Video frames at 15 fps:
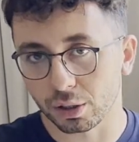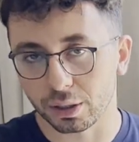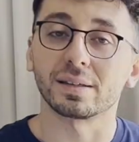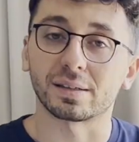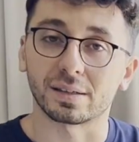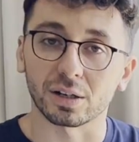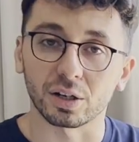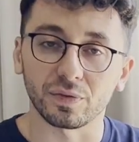
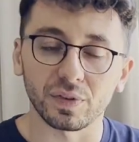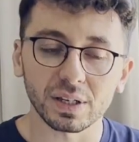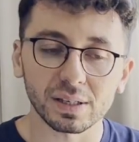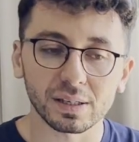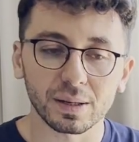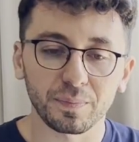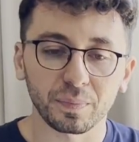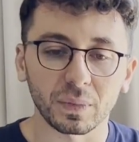
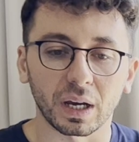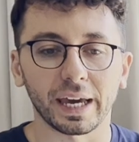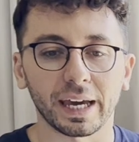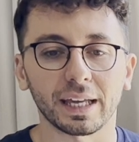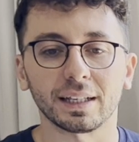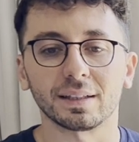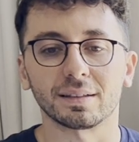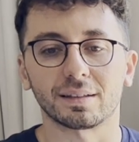service,
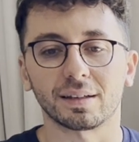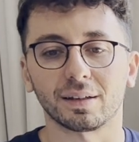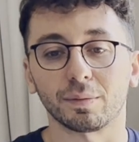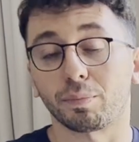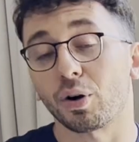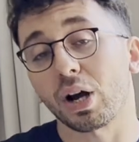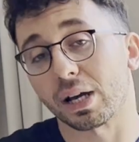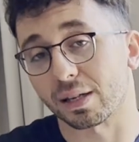and
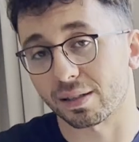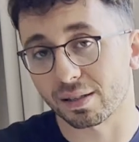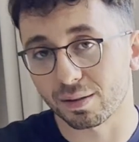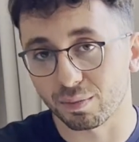price.